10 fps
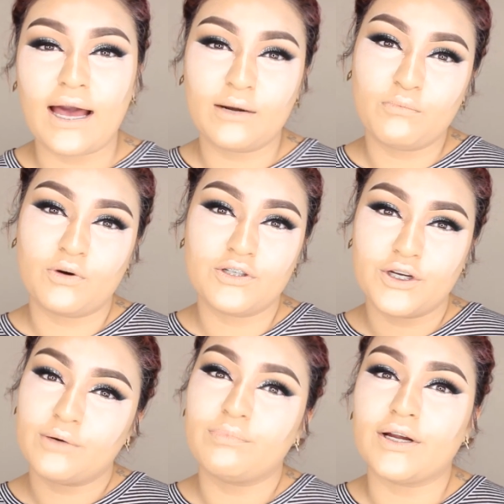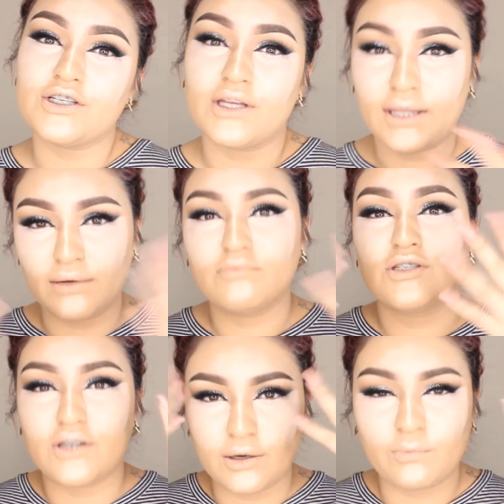add more to your brush, and then
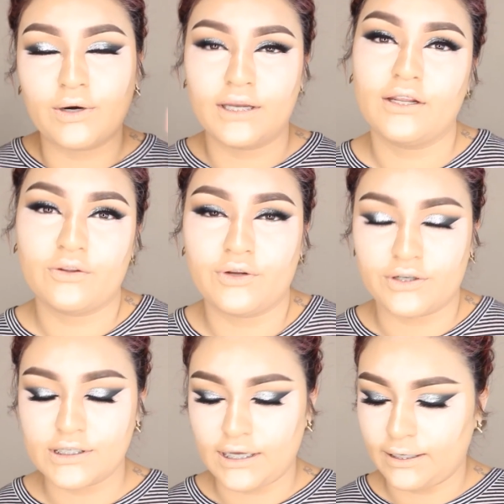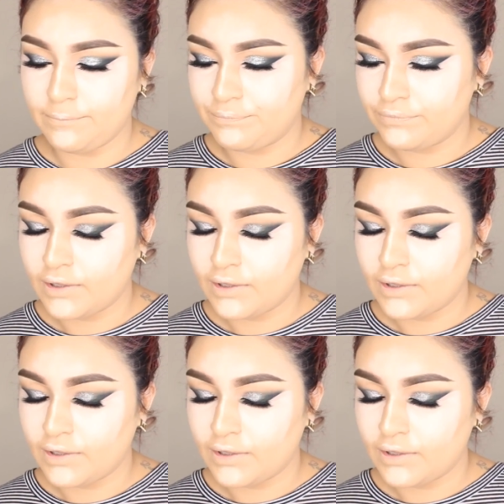start working it through your skin.